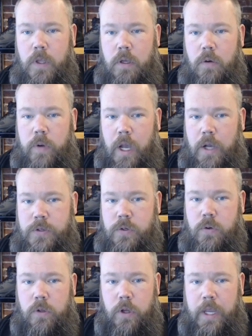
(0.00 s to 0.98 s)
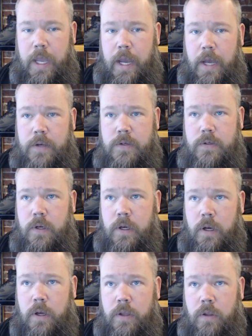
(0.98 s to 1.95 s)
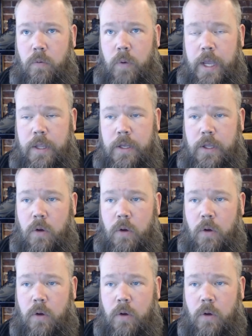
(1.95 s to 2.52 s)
We also look at the way that